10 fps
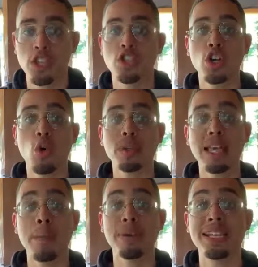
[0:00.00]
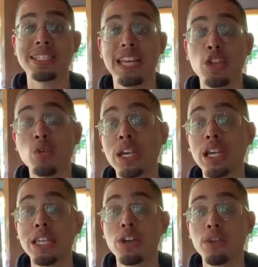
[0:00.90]
So with that being said, you
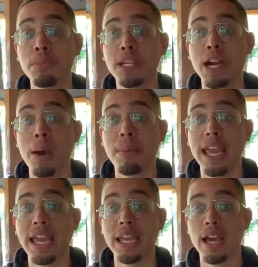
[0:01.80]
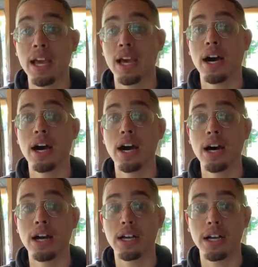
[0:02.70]
can literally become a
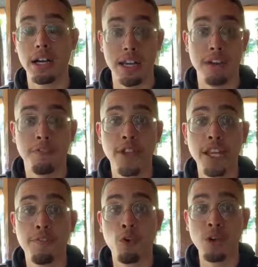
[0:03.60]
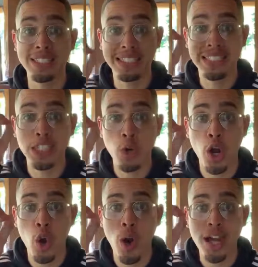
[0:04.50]
uh, uh, an affiliate for
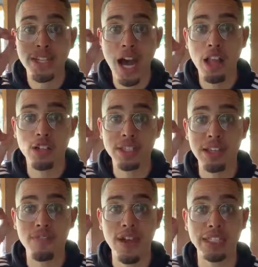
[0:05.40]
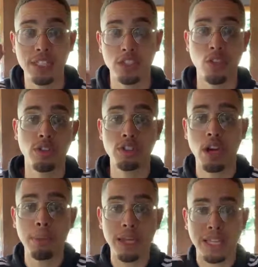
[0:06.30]
zero dollars invested. So there's
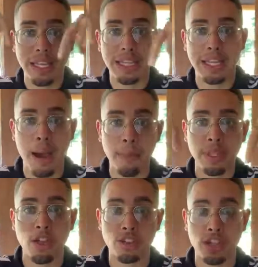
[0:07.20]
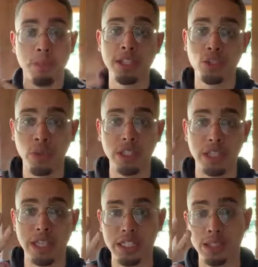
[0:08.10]
going to be a link down below. There's going to be three
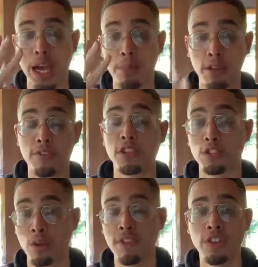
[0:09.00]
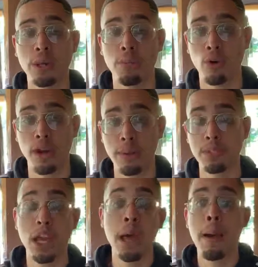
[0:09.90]
links down below for the three affiliate
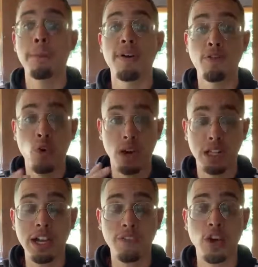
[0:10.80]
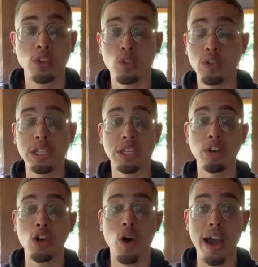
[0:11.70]
programs. But for ClickFunnels, you can
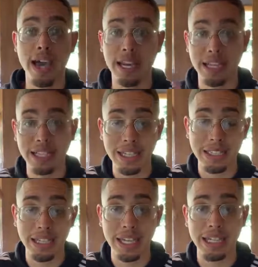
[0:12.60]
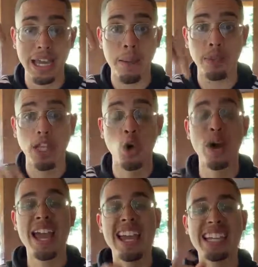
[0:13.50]
literally go ahead and click the link down
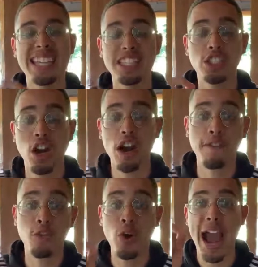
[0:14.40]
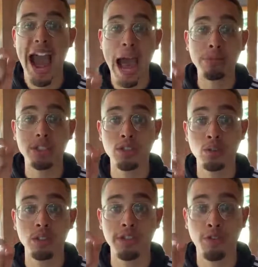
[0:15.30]
below, get started for
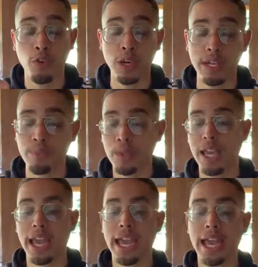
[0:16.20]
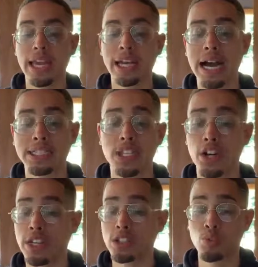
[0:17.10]
absolutely free. And guys,
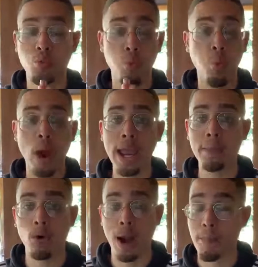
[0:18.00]
there is way more.